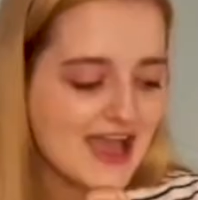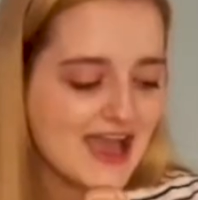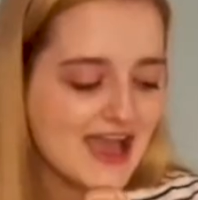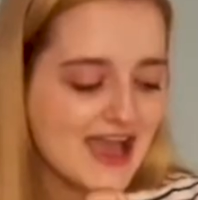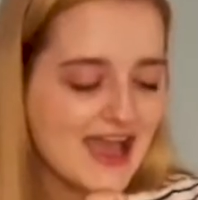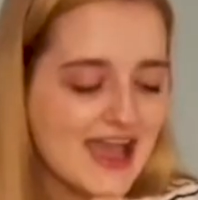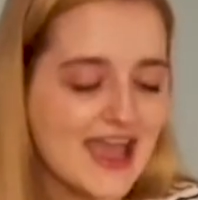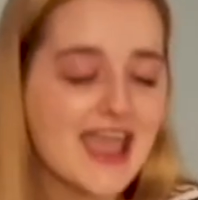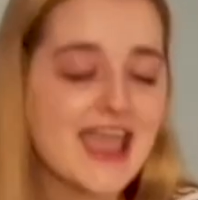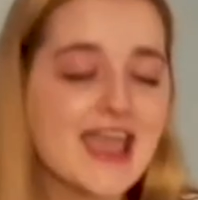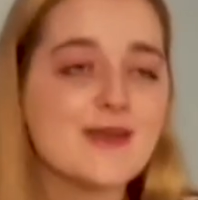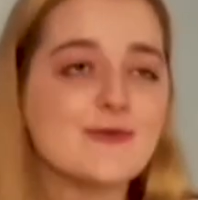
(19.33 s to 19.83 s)

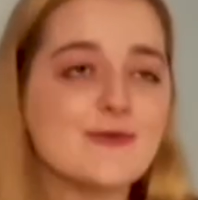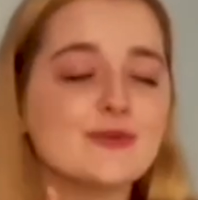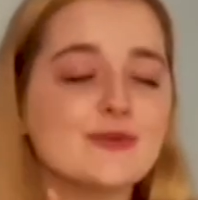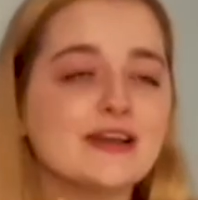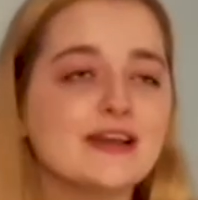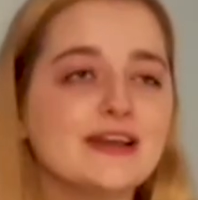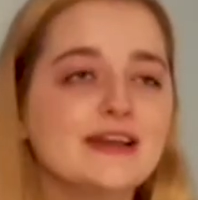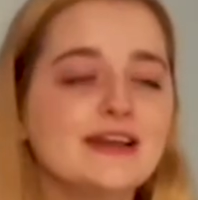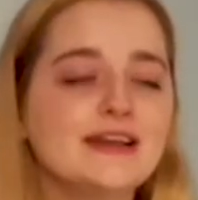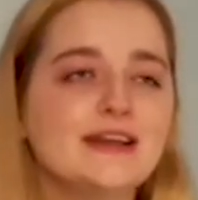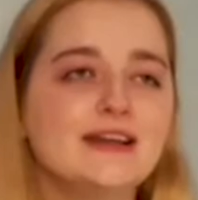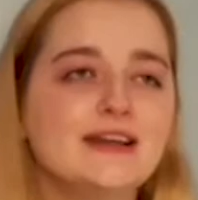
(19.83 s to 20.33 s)
it.
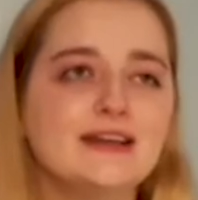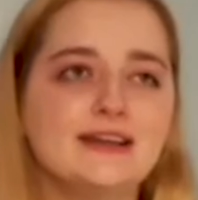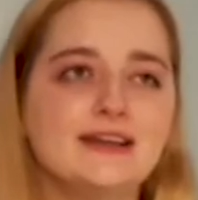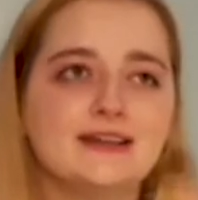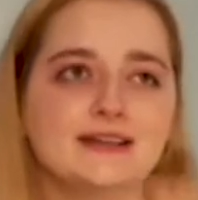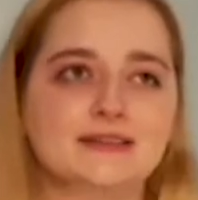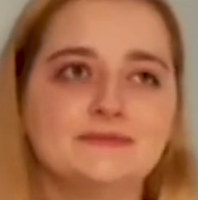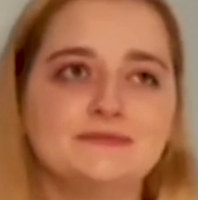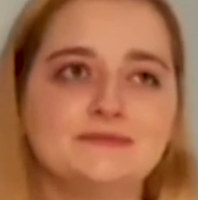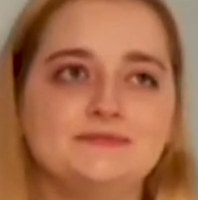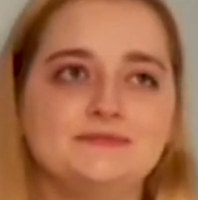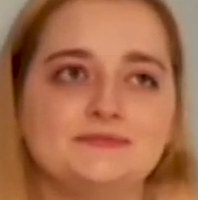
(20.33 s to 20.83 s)

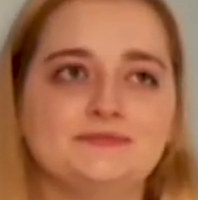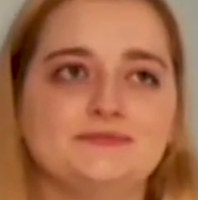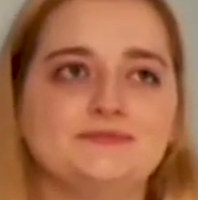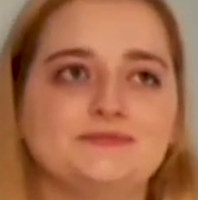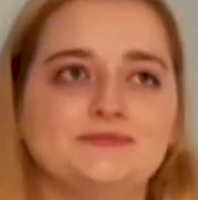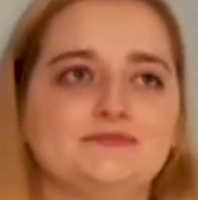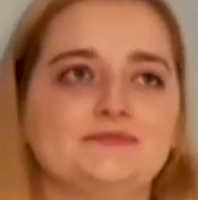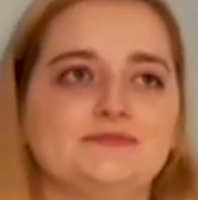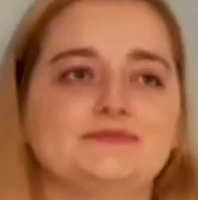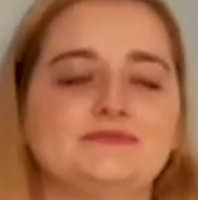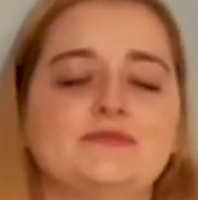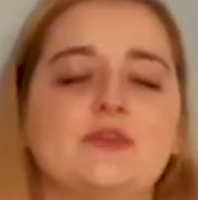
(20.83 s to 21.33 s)

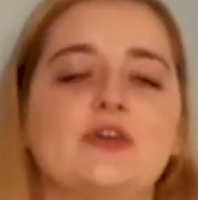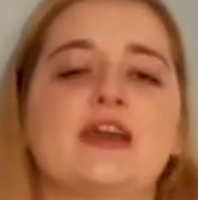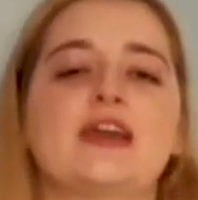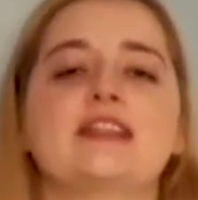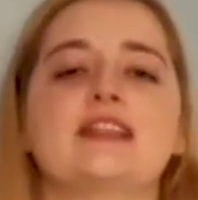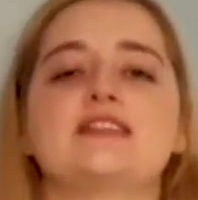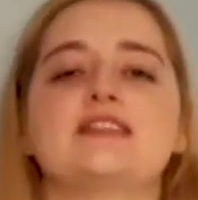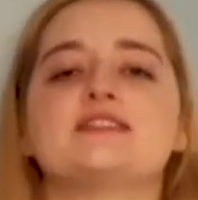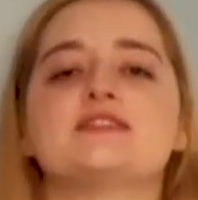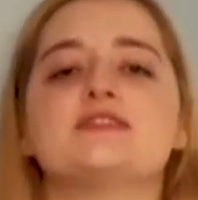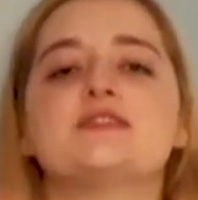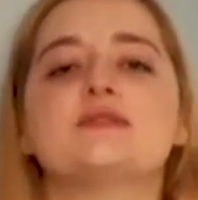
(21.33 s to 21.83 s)
Okay,
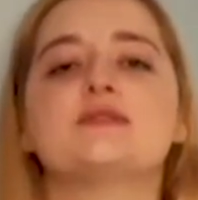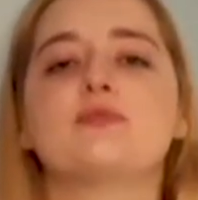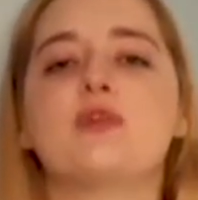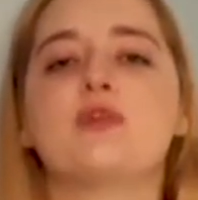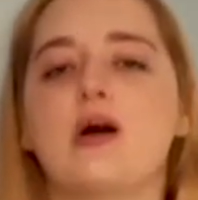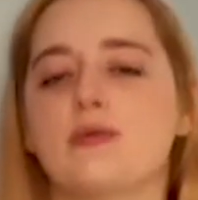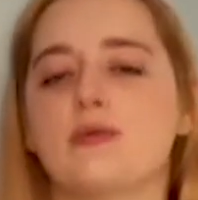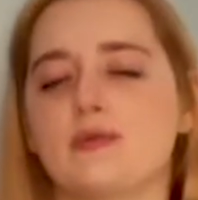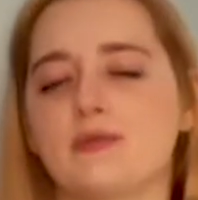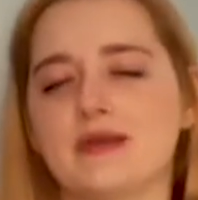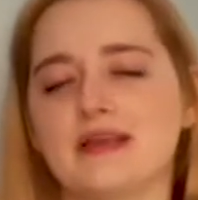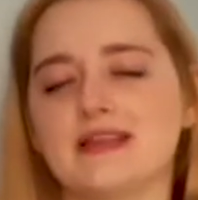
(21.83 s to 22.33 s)
let's do the
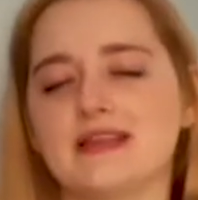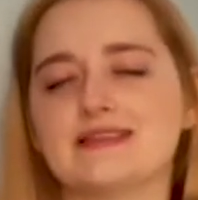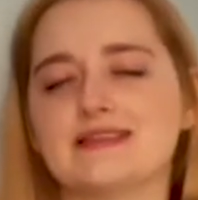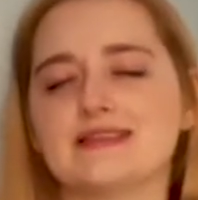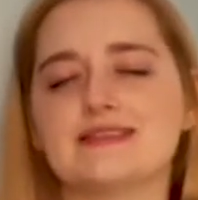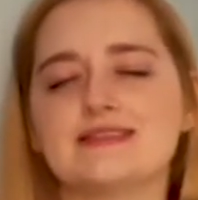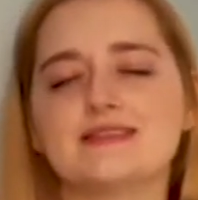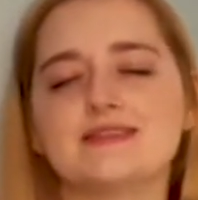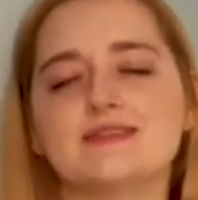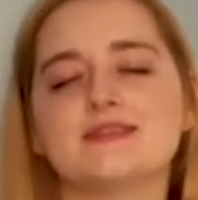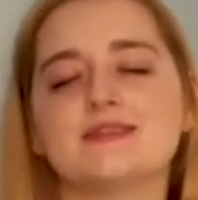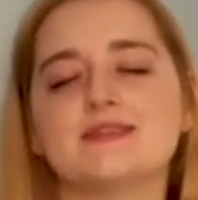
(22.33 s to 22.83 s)
proper bits.
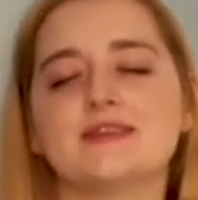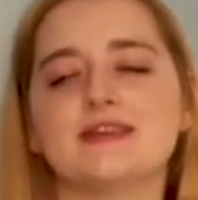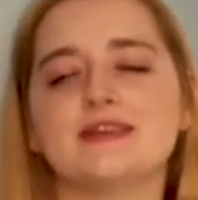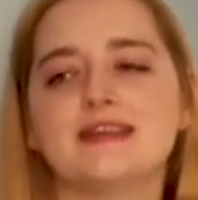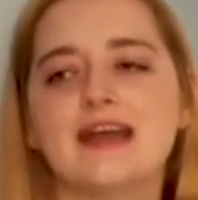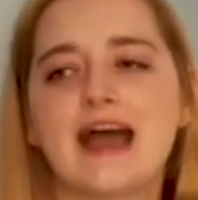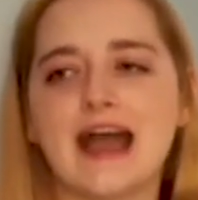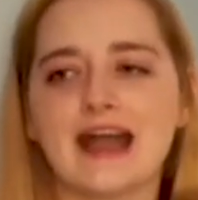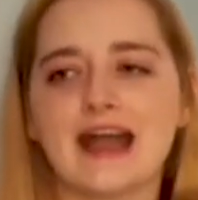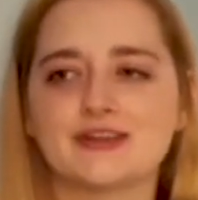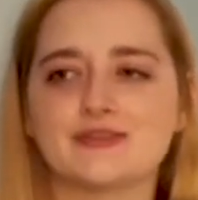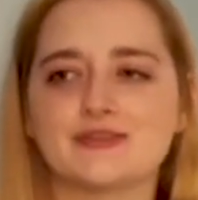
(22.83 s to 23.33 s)
Let's do the
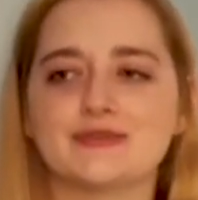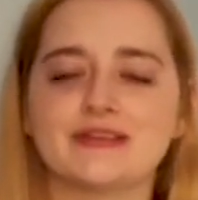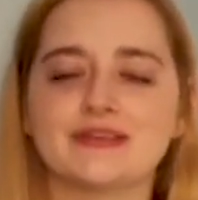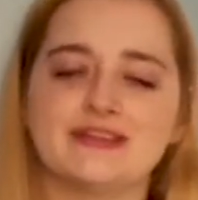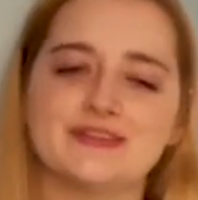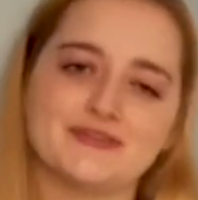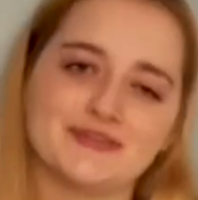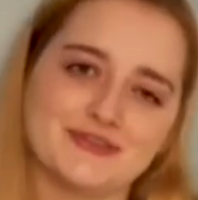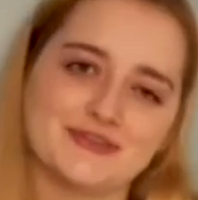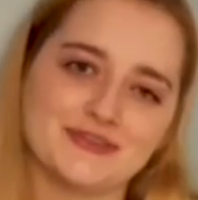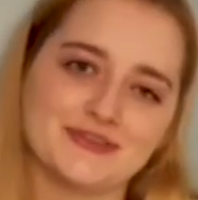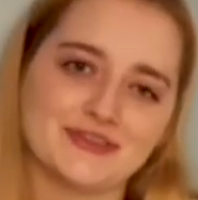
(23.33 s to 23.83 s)
actual
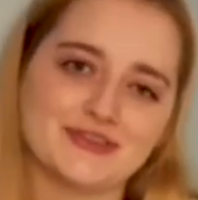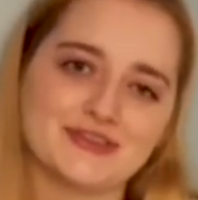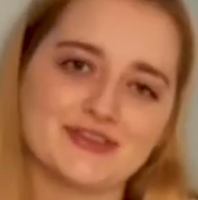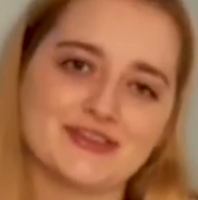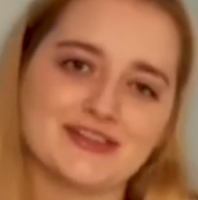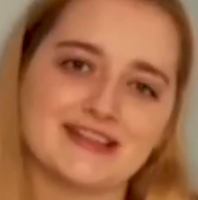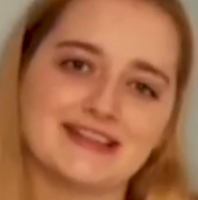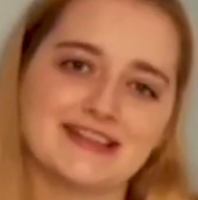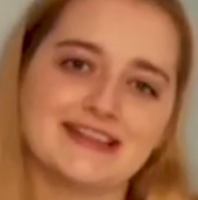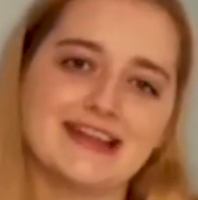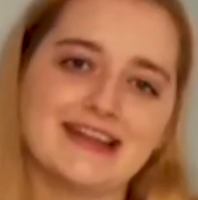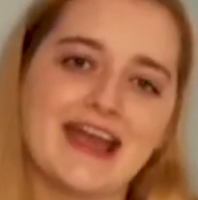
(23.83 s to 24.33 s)

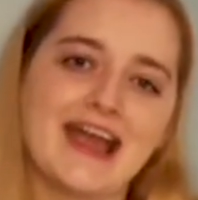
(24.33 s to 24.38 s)
introduction.